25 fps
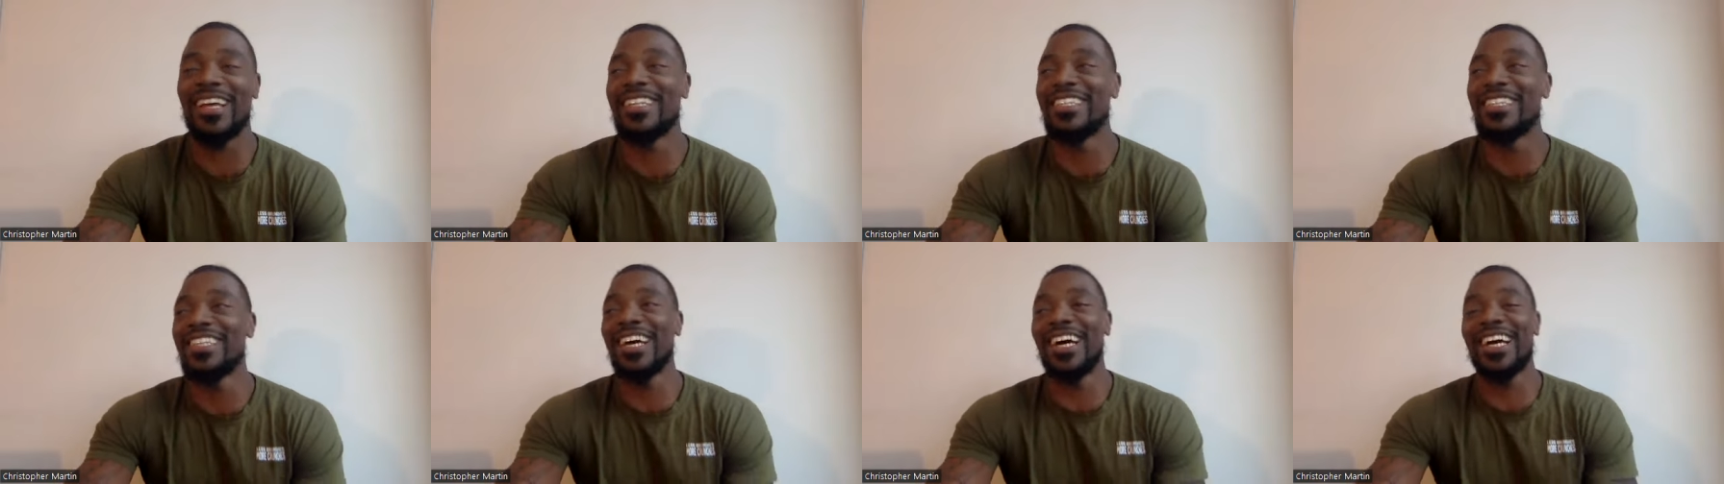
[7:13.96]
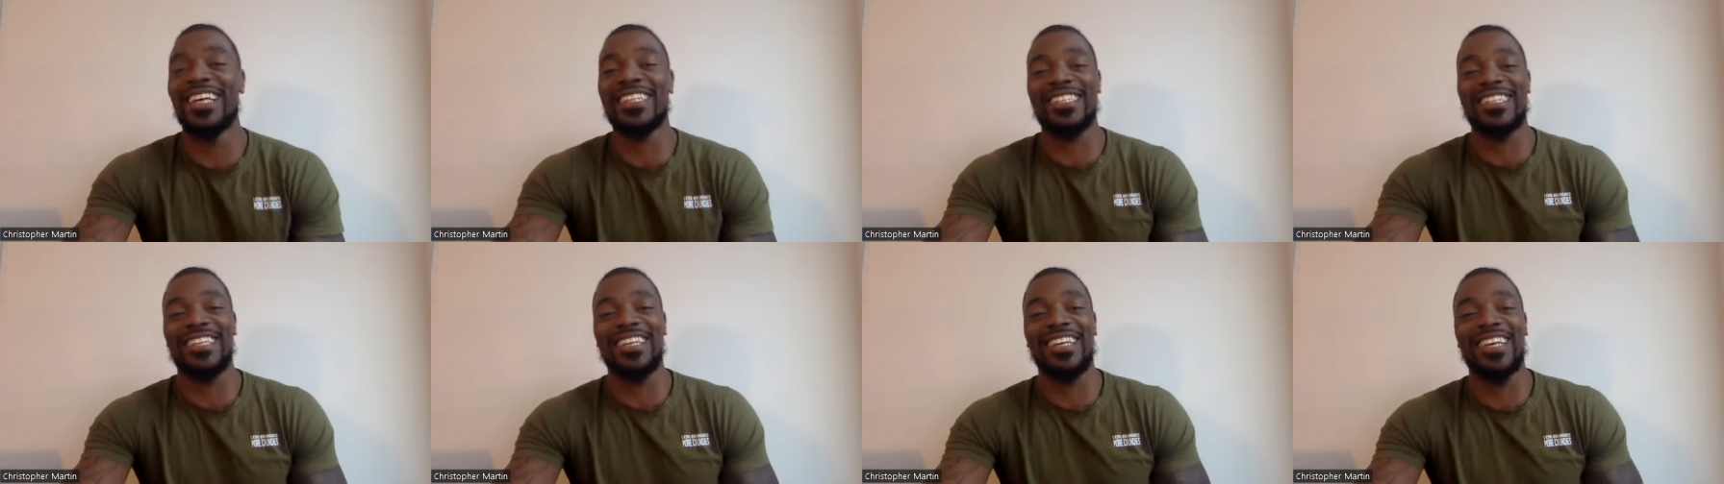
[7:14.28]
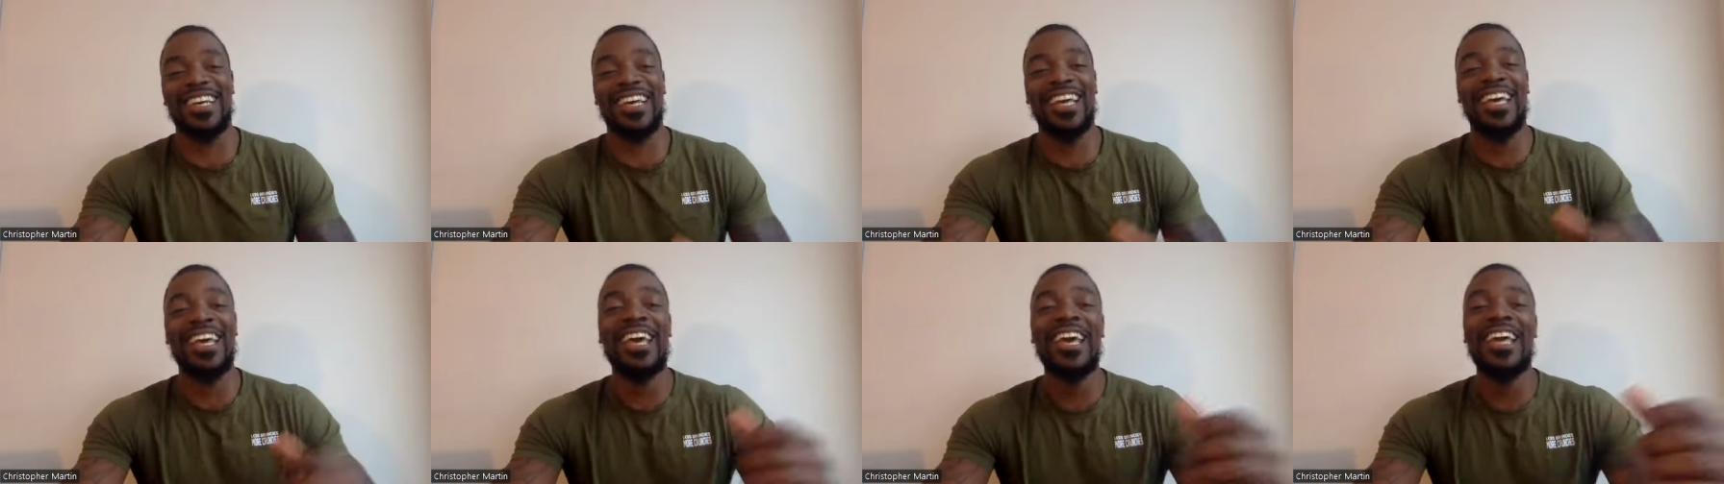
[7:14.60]
that doesn't
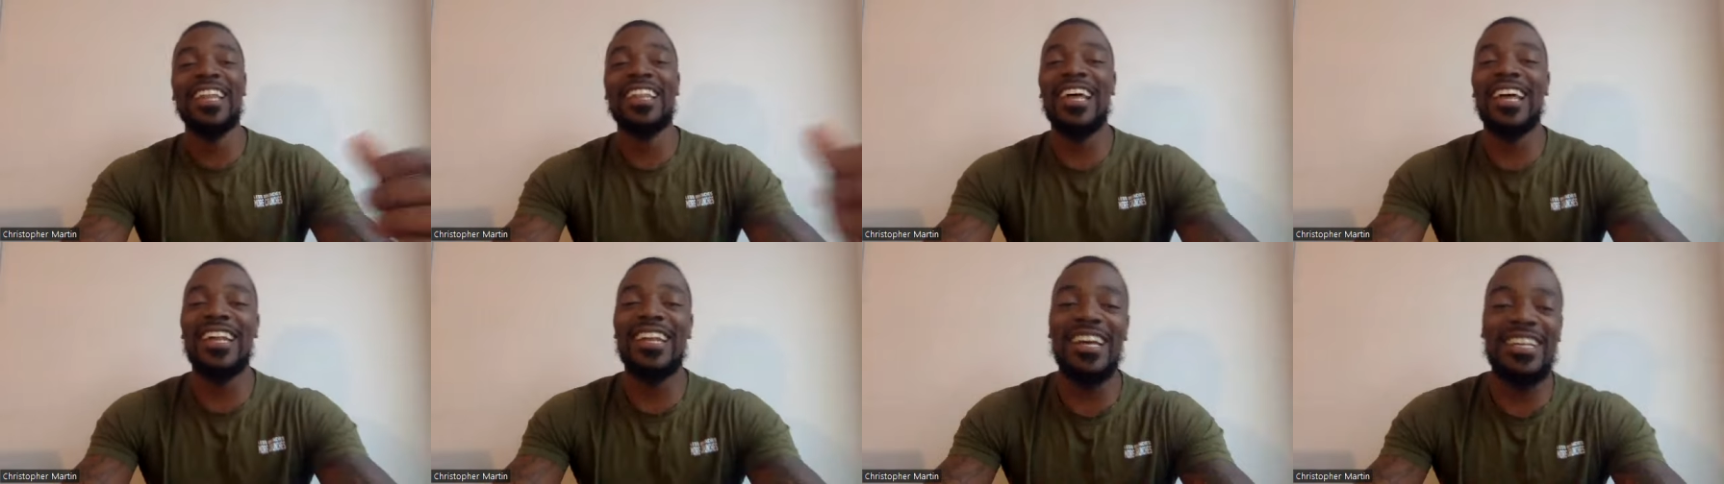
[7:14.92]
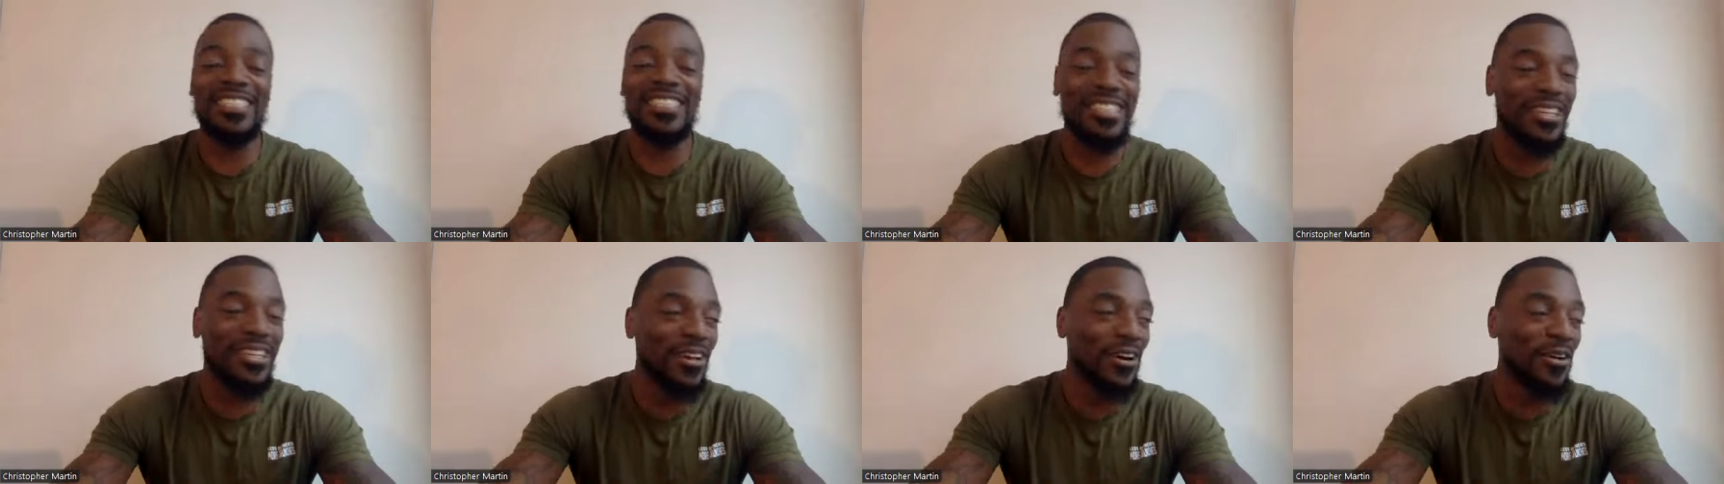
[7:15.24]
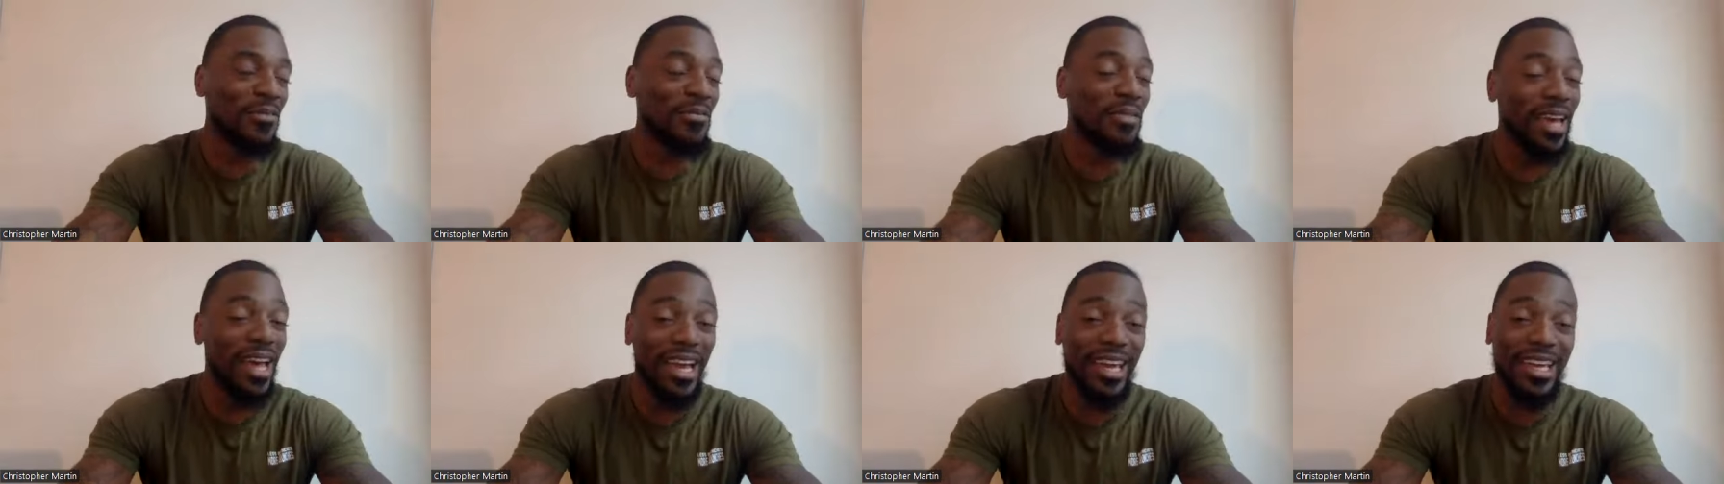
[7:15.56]
that doesn't know
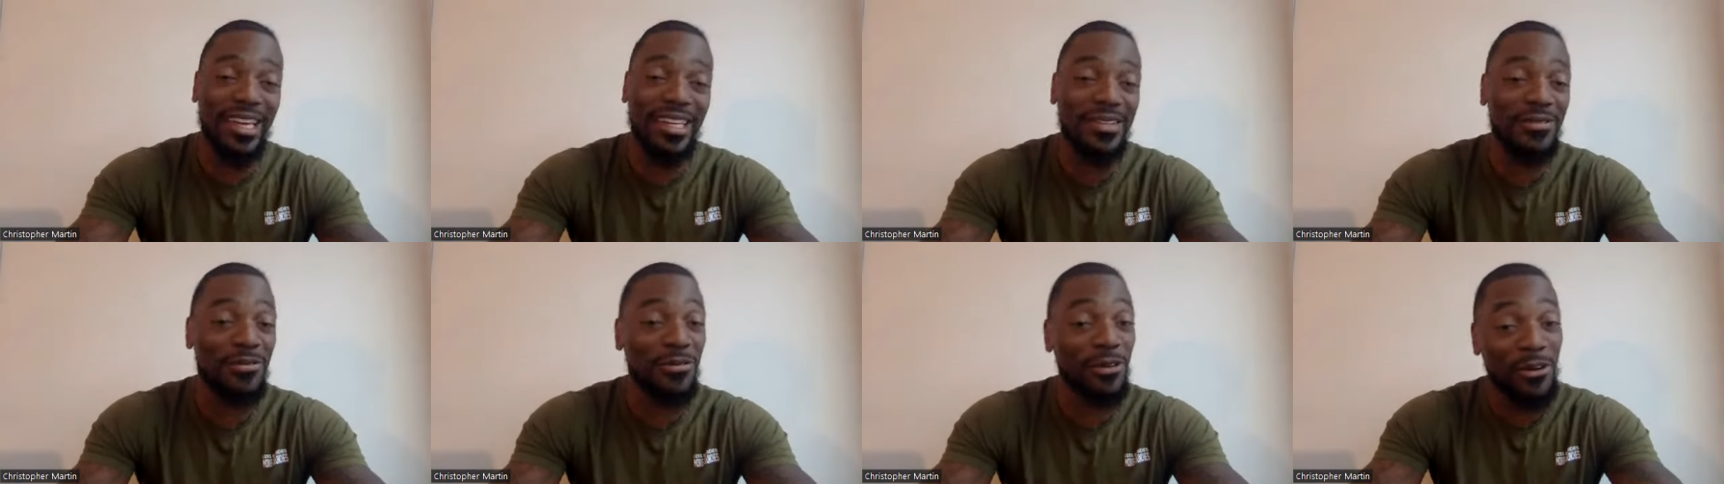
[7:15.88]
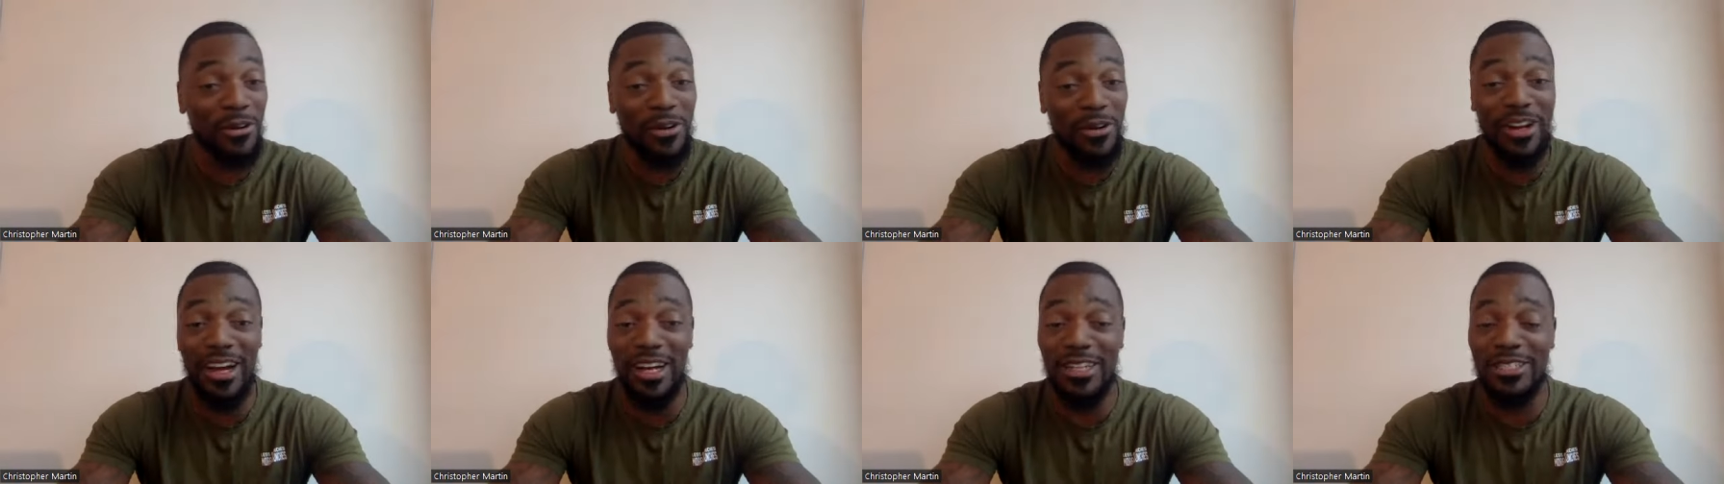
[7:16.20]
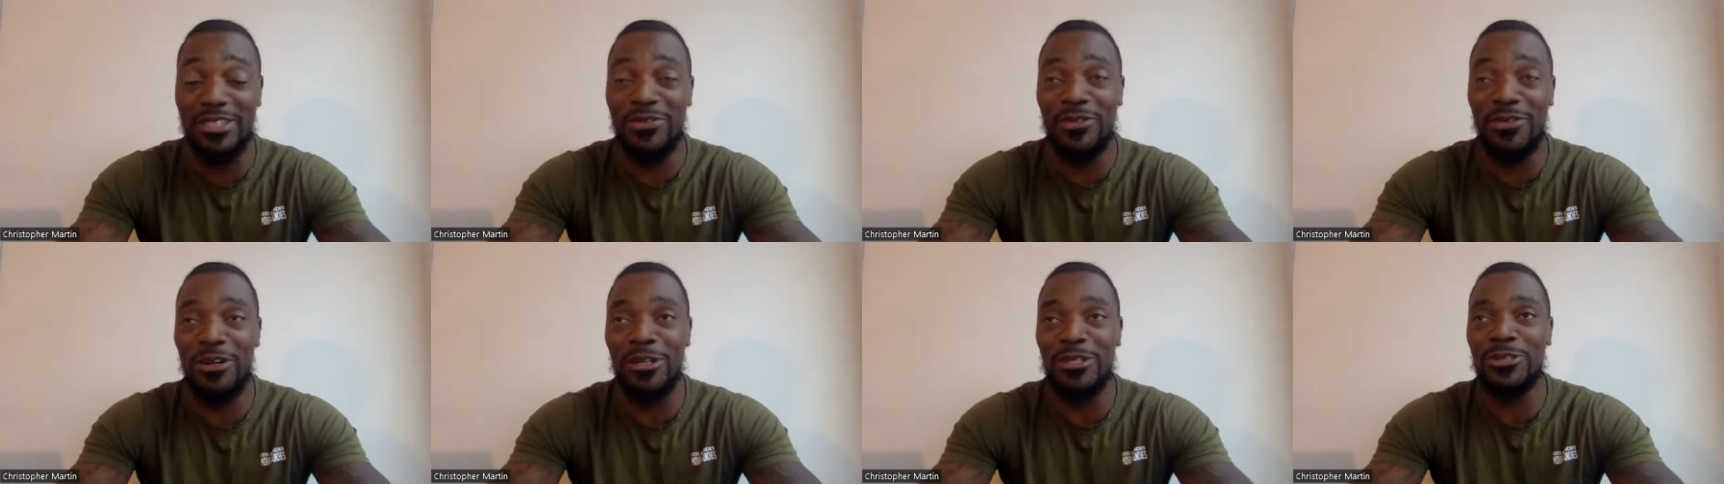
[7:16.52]
me. I get real
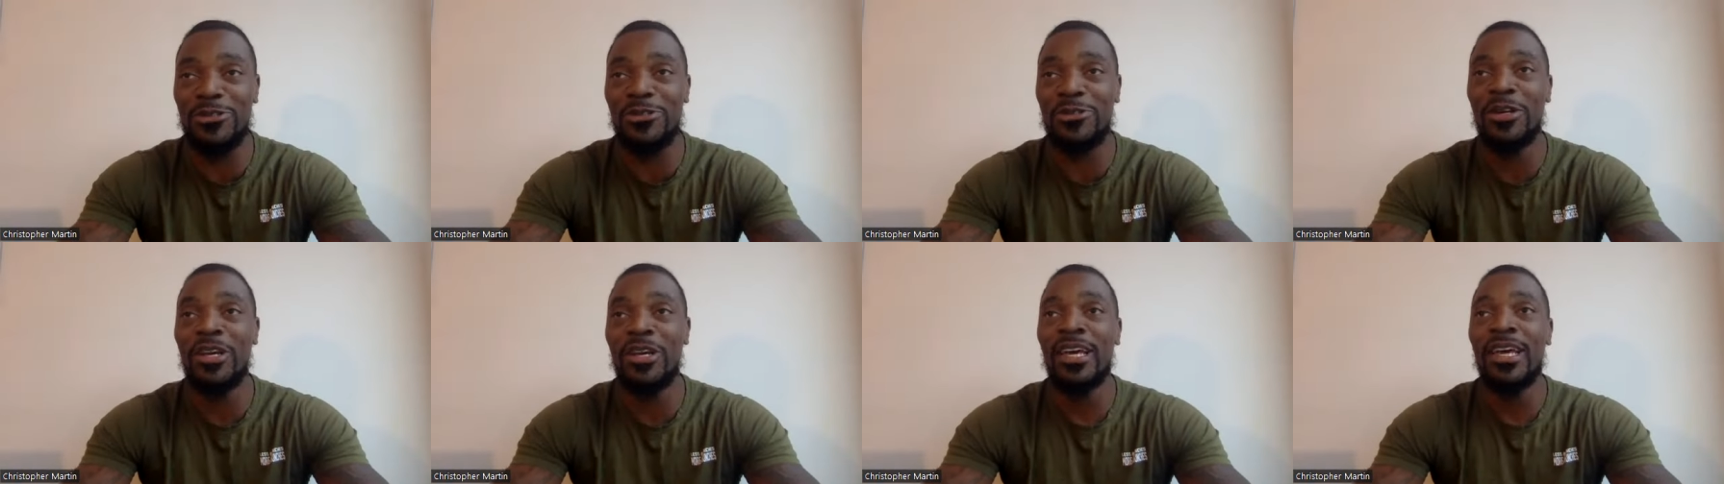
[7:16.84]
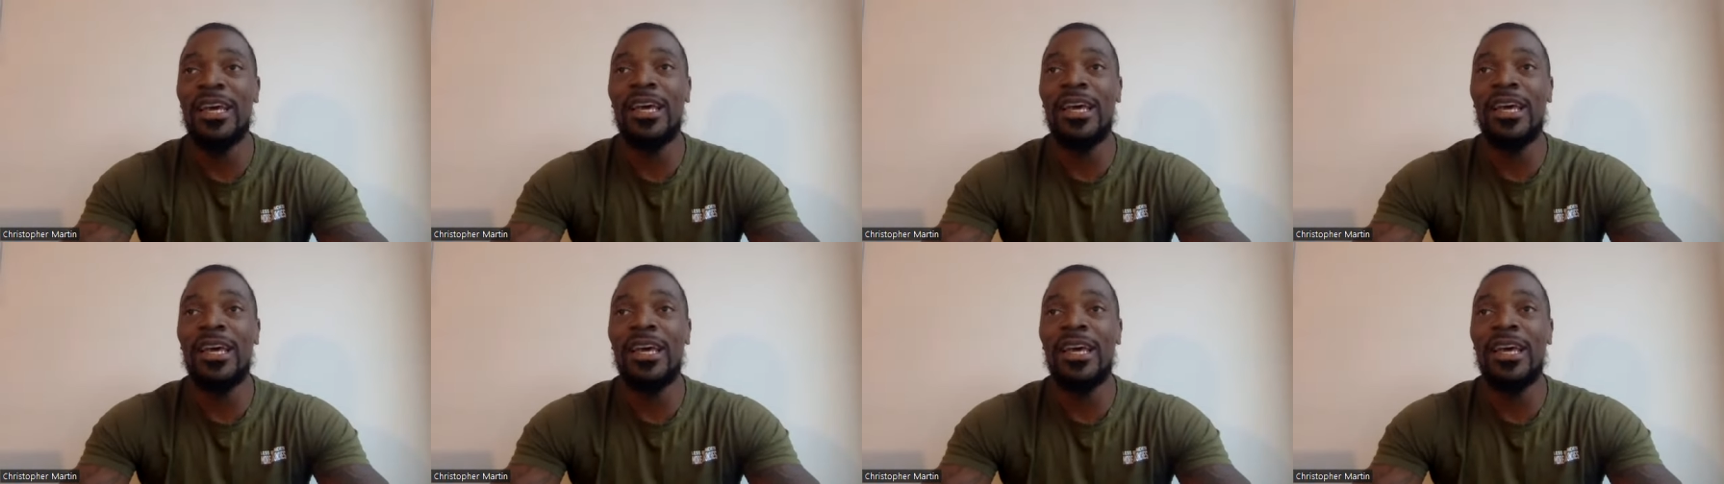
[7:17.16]
controversial.